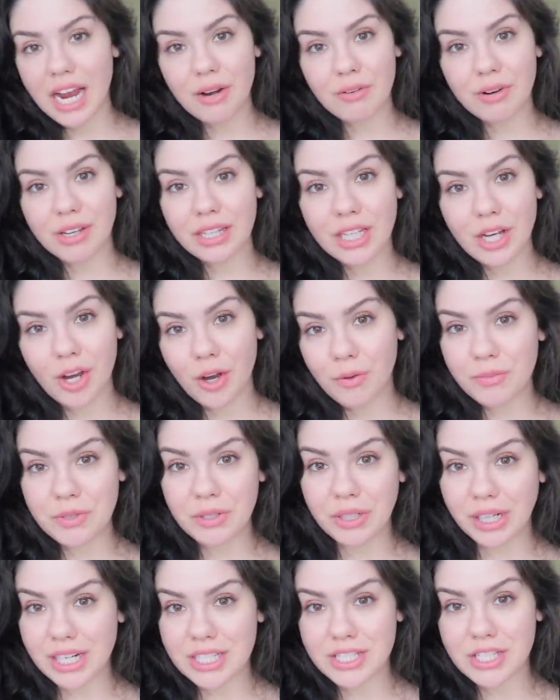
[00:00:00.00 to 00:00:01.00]
I really hope you
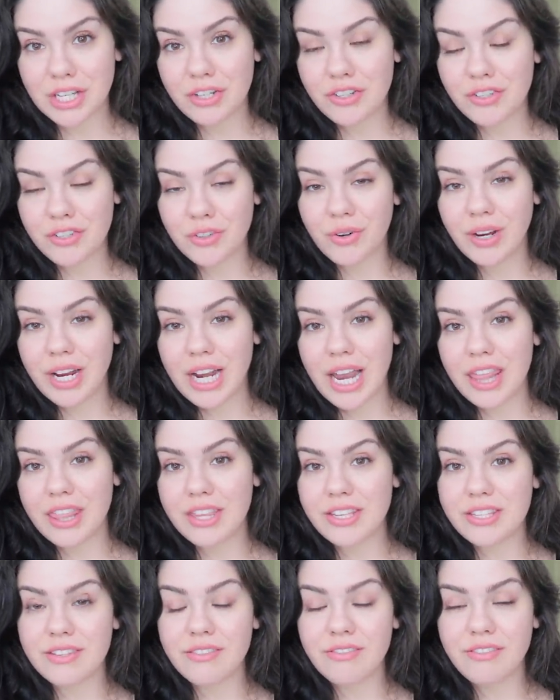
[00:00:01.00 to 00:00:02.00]
guys enjoyed
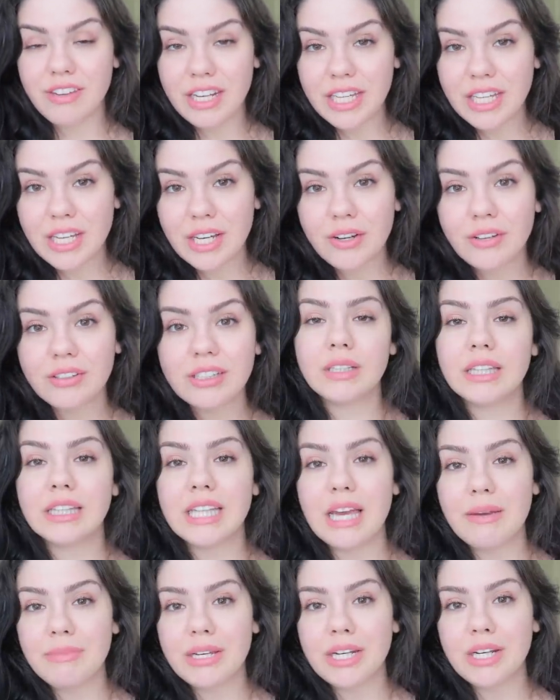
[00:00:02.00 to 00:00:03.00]
this video.
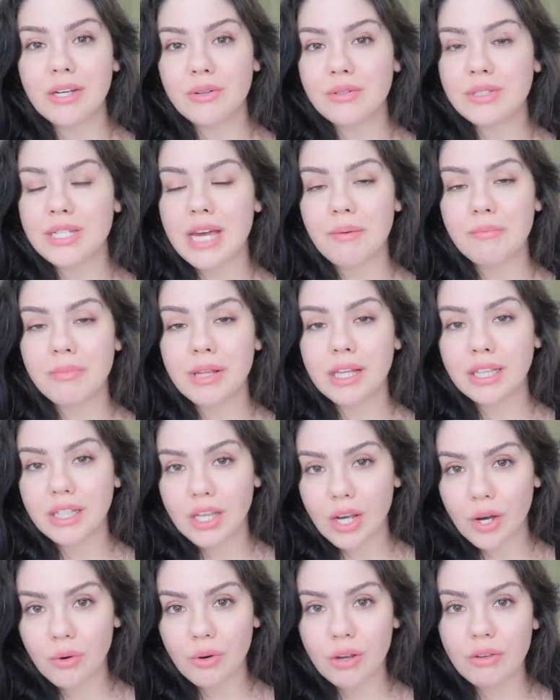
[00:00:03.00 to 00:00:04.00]
Let me know down
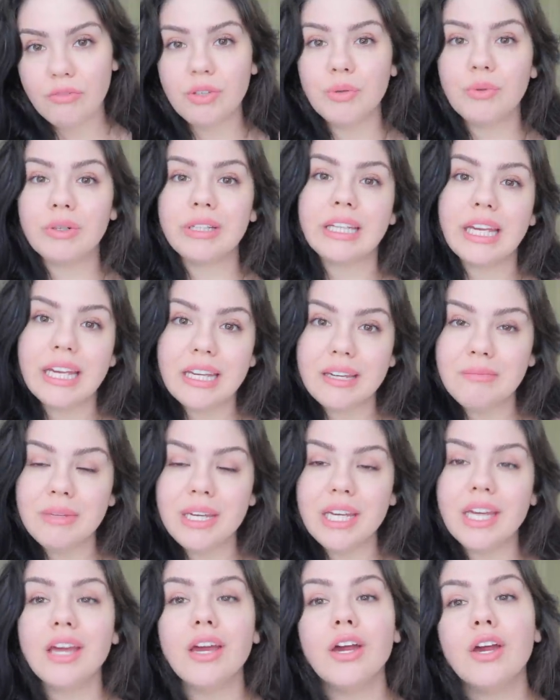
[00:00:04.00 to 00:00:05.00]
below if you would like
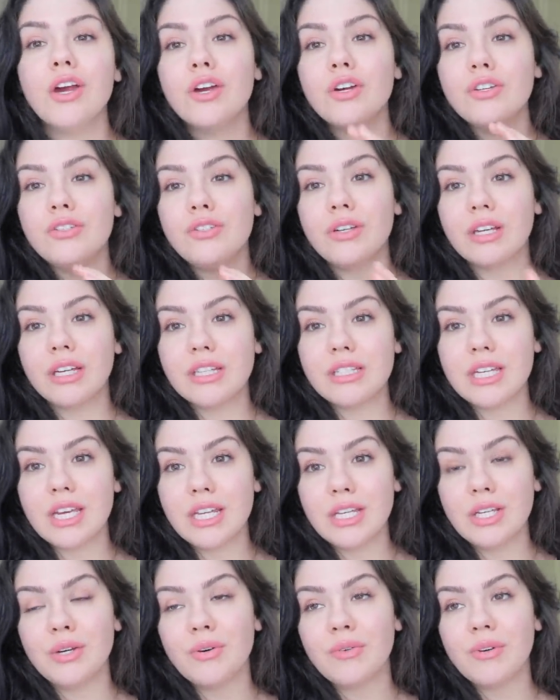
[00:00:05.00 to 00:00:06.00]
me to
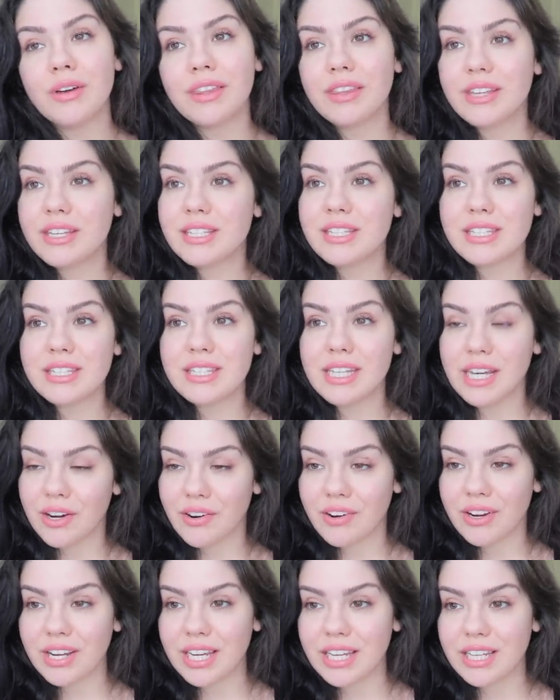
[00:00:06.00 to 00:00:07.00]
continue this
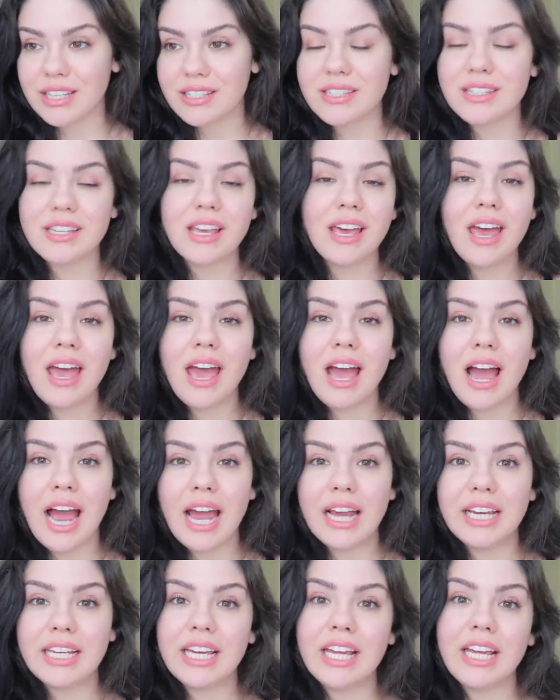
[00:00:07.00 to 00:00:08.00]
series.
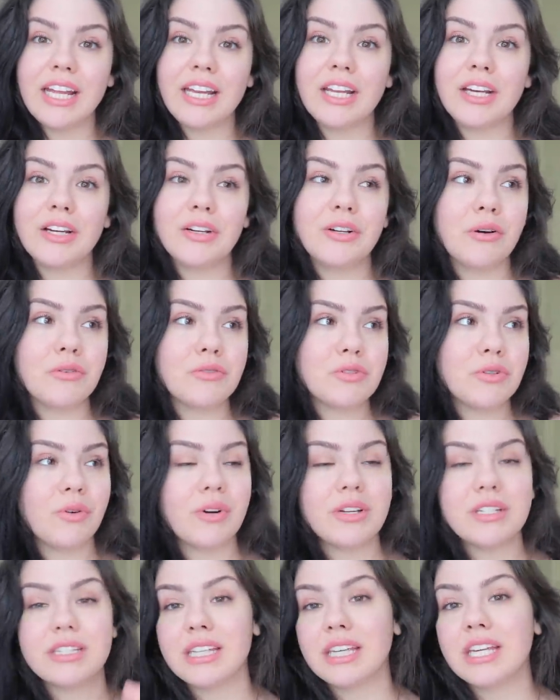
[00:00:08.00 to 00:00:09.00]
I can go
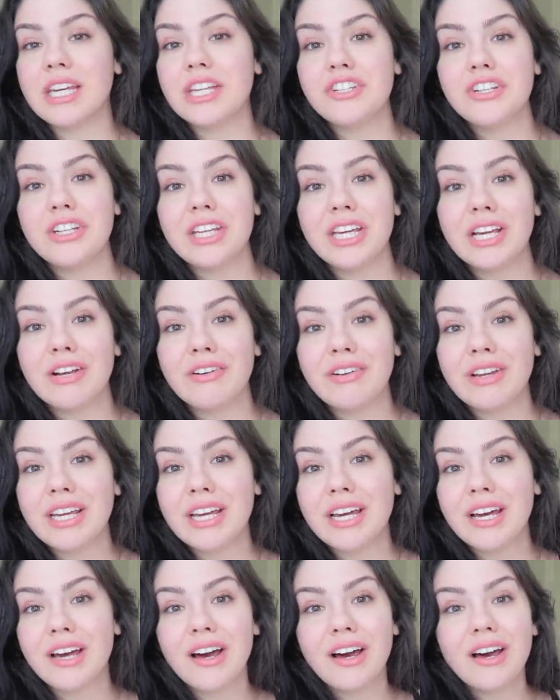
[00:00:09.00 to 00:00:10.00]
towards the kitchen
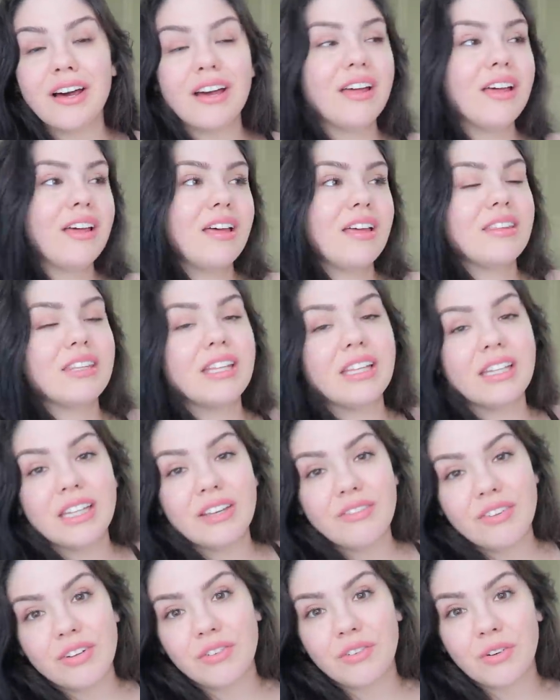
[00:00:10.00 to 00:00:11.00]
area, the
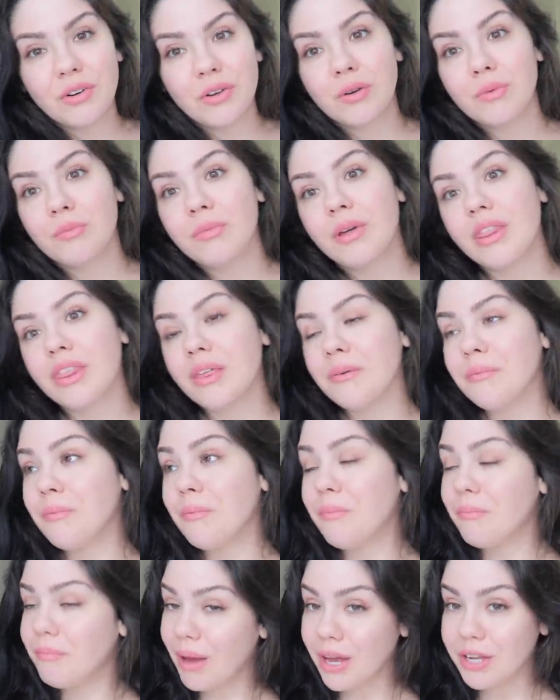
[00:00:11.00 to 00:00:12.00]
living room, the
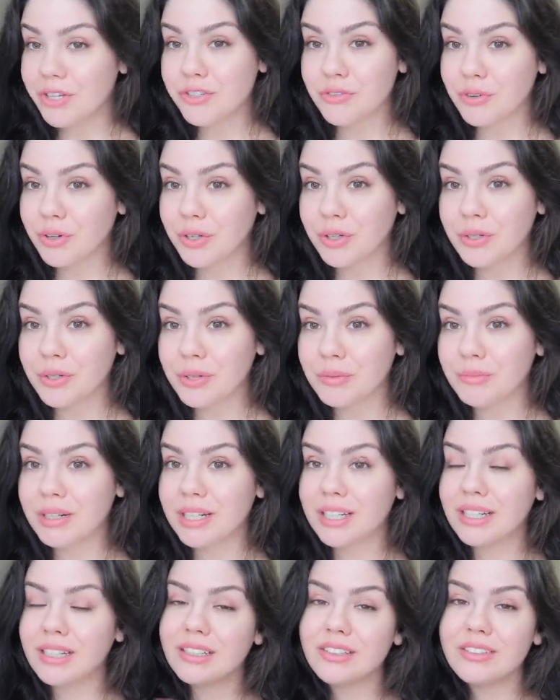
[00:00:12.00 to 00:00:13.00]

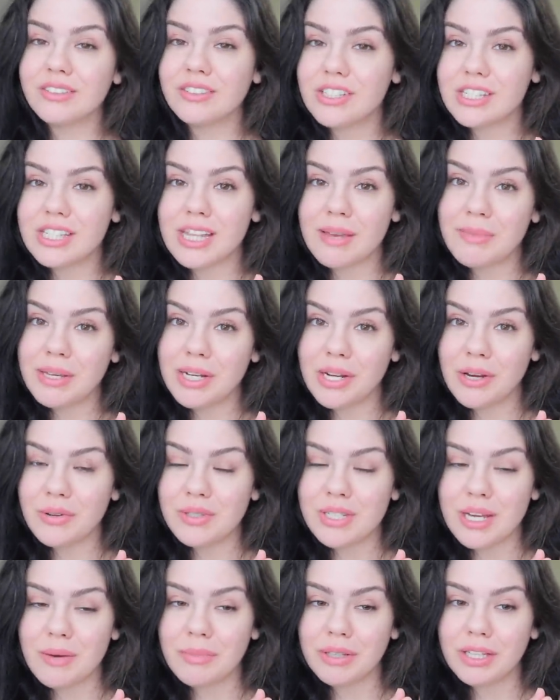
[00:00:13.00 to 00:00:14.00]
bedroom. Just let me know
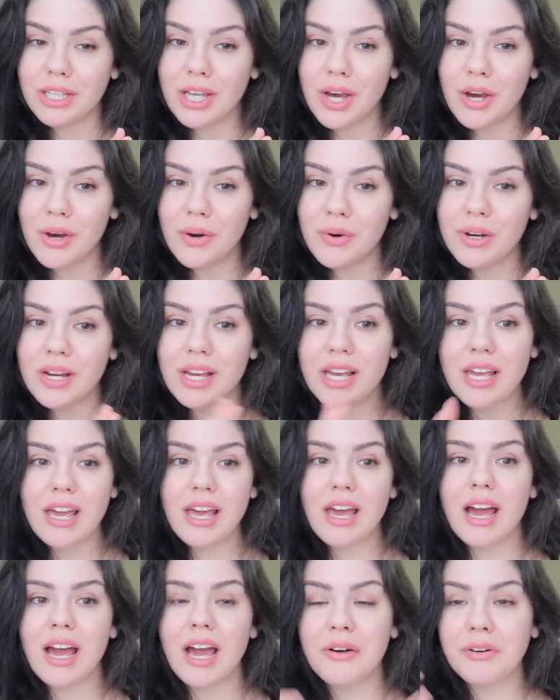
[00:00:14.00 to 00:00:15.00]
down below.
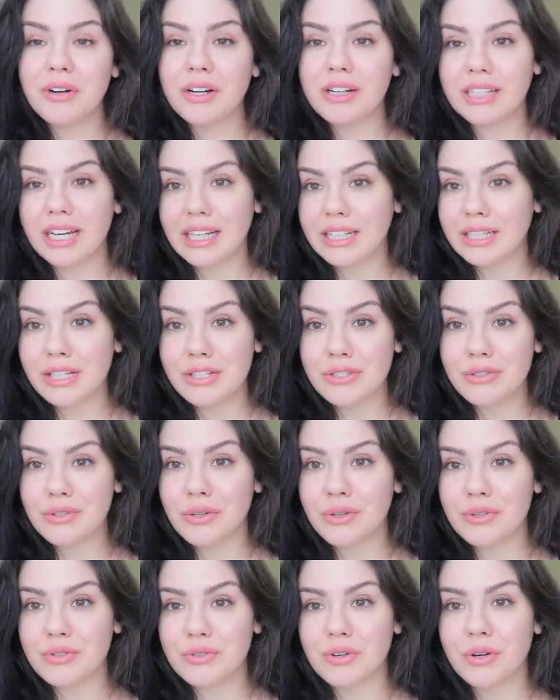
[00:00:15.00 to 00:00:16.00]
I would gladly do
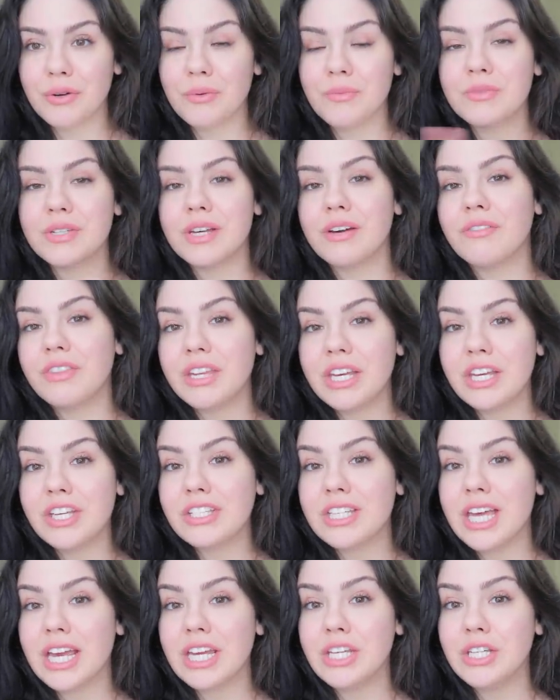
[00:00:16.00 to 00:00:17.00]
those rooms of
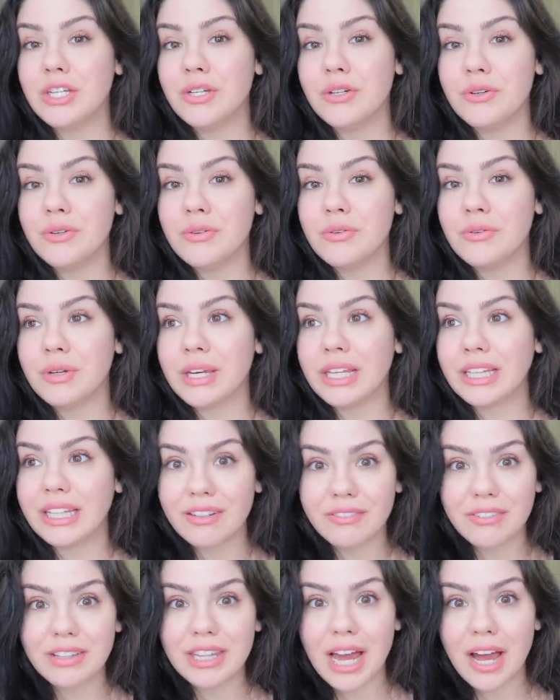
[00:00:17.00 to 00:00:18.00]
things that you can
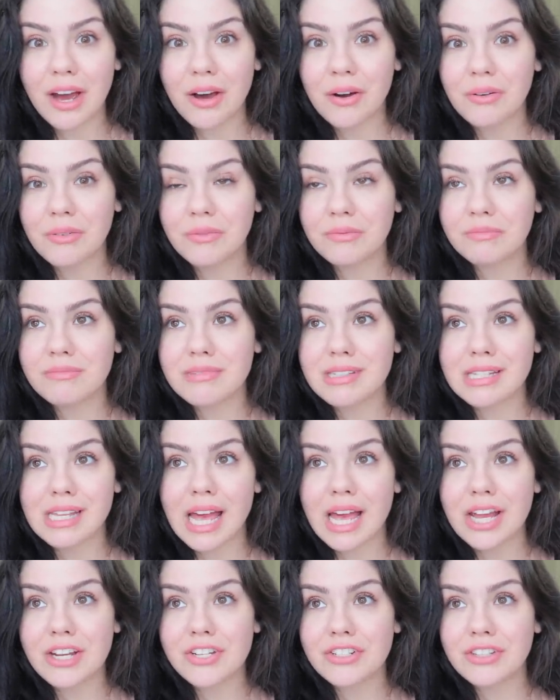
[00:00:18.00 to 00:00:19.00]
live without
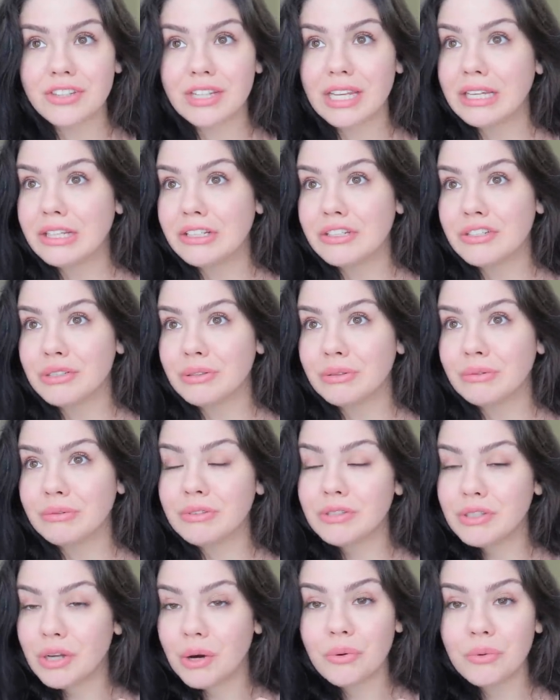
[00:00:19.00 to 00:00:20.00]
slash things you
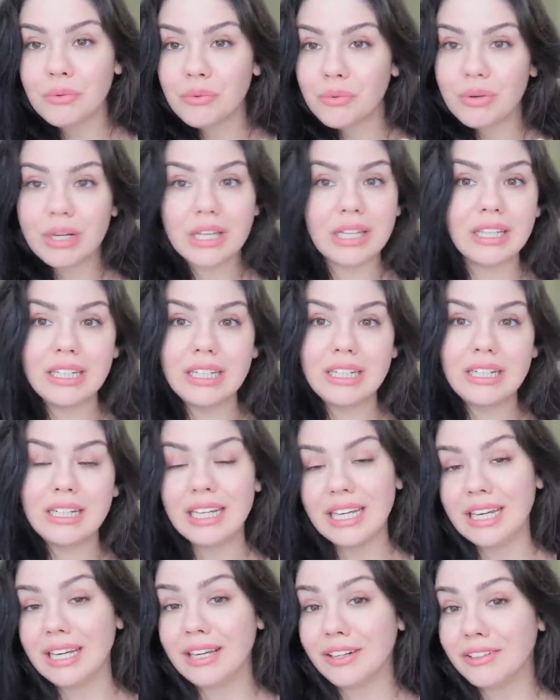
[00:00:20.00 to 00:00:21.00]
don't really
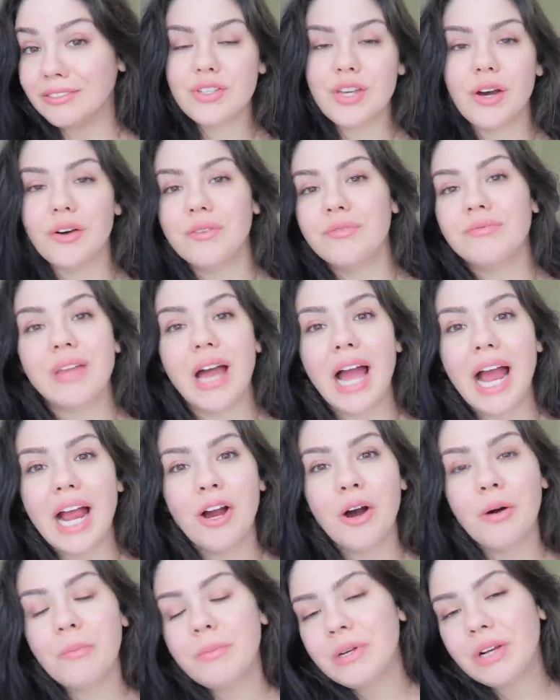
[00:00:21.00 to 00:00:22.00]
need. So I
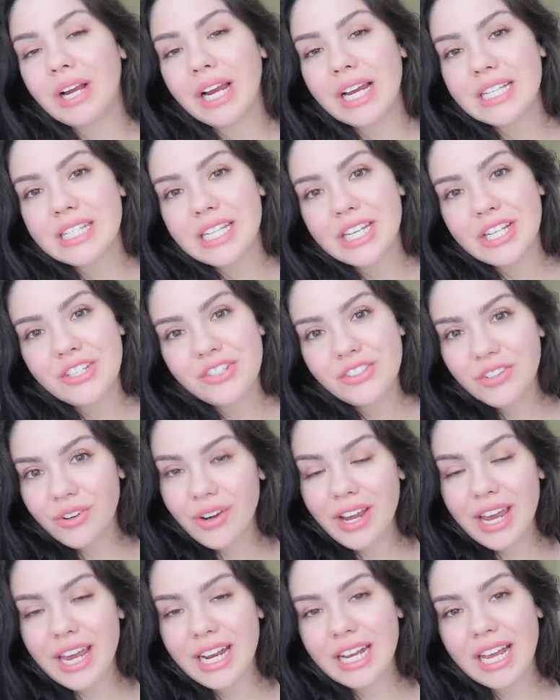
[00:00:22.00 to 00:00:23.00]
hope you guys
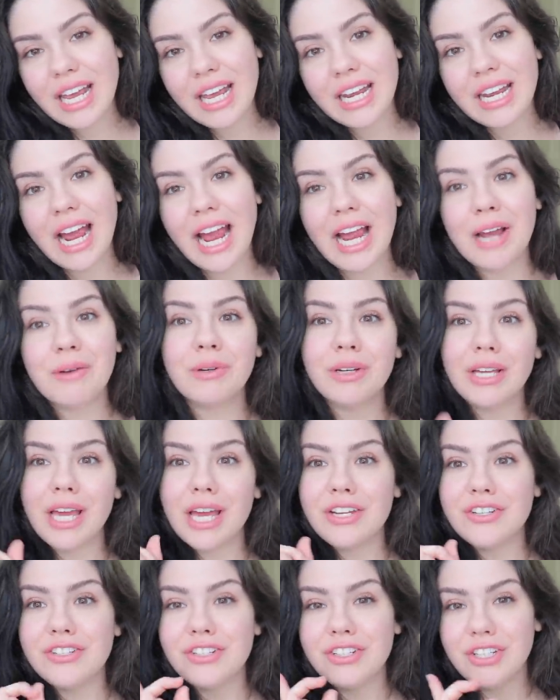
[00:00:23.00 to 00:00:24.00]
enjoyed and I will
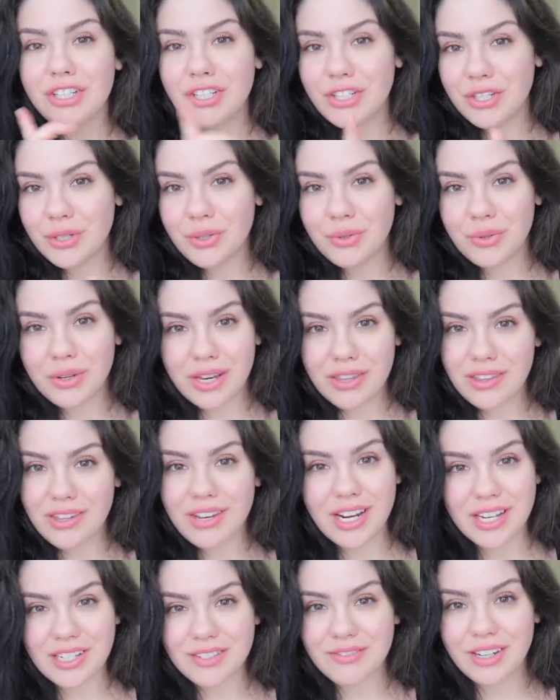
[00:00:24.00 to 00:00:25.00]
catch you in the
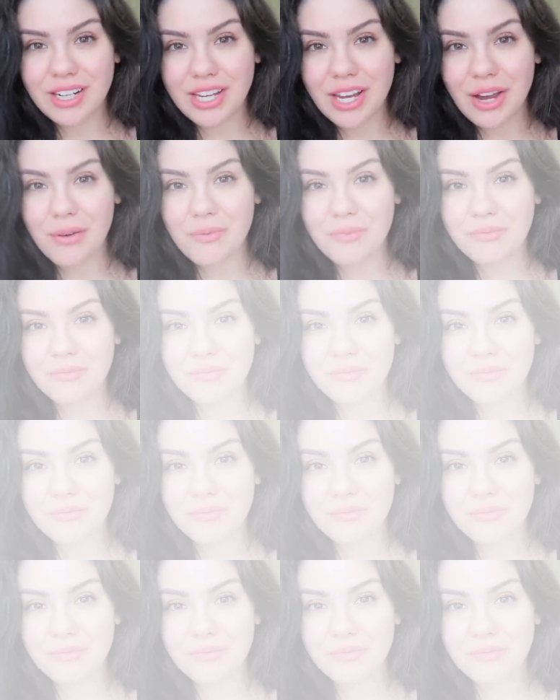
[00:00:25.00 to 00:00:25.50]
next video.